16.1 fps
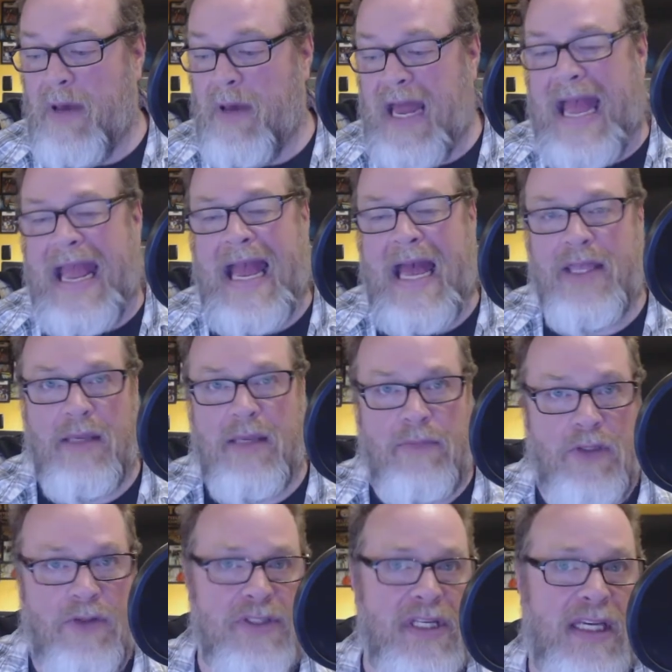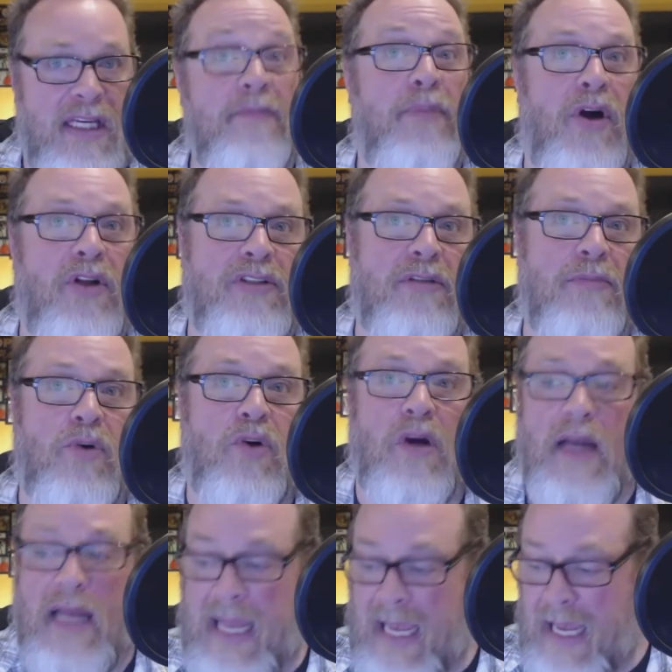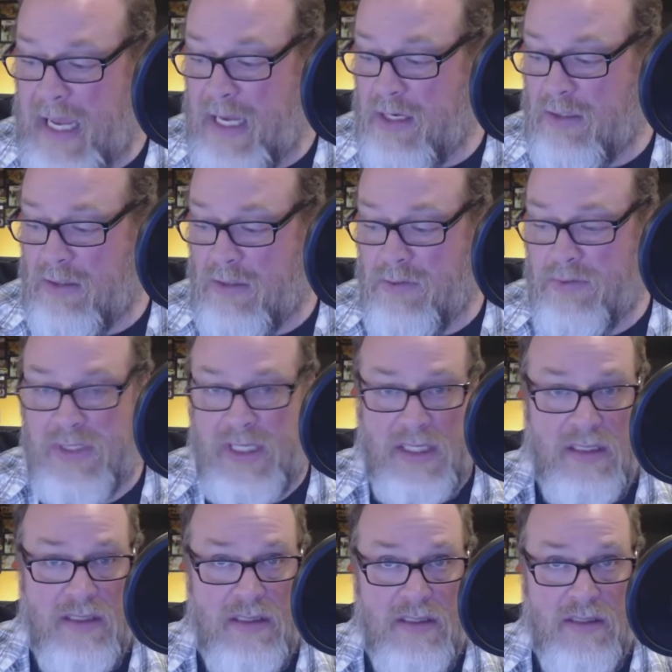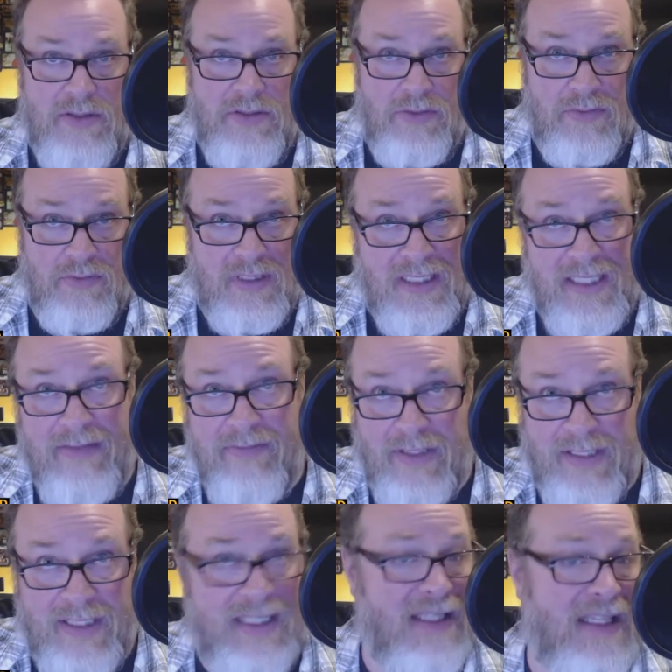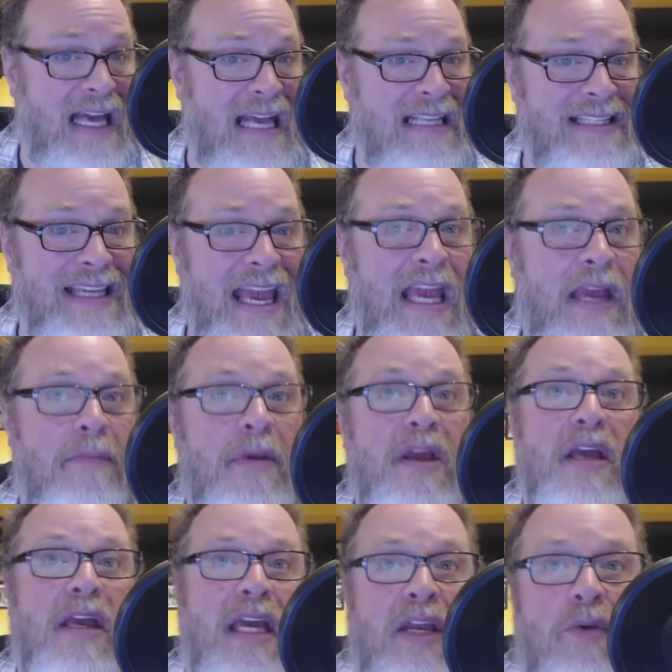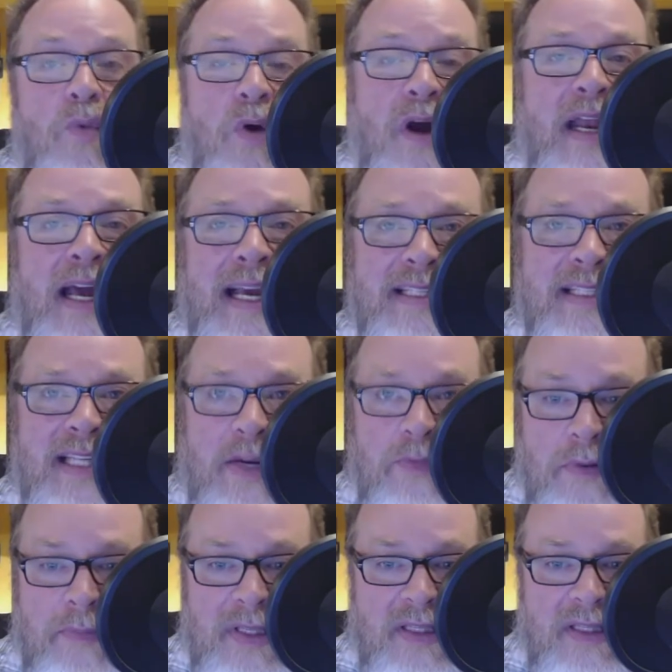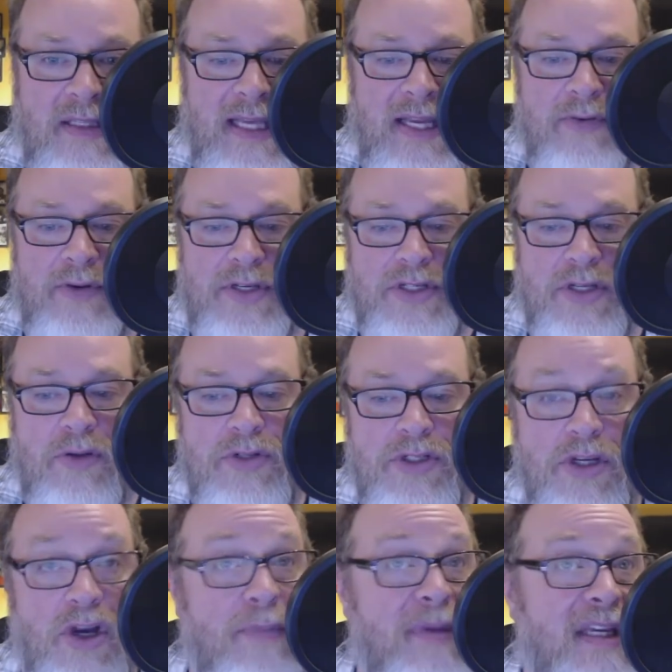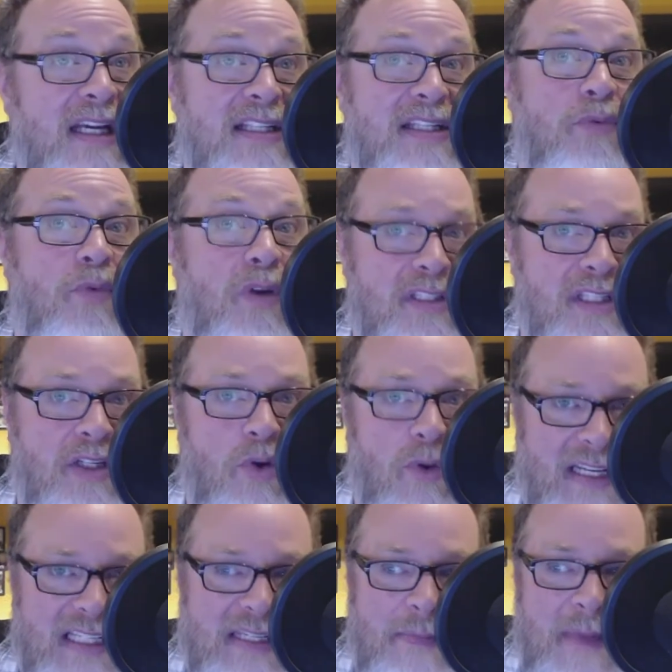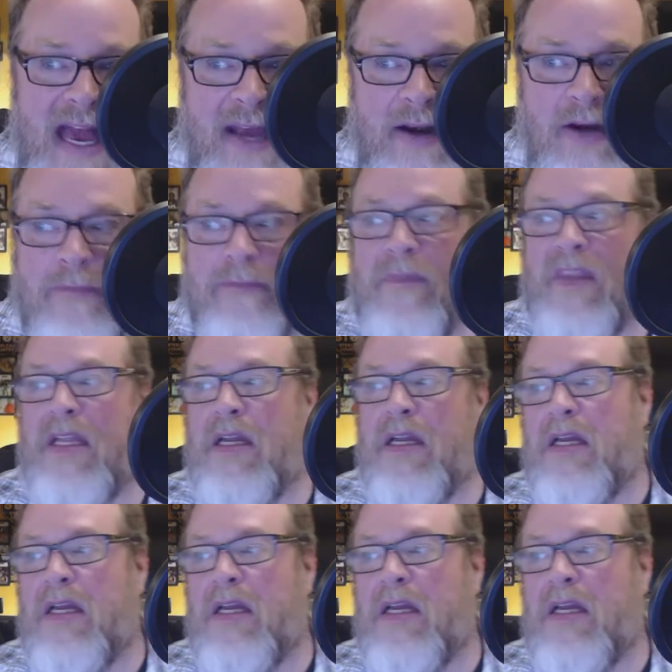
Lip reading: But I had them losing in Baltimore and losing to Cleveland in the last game in what I said would be the Landry Jones show because it wasn't going to matter.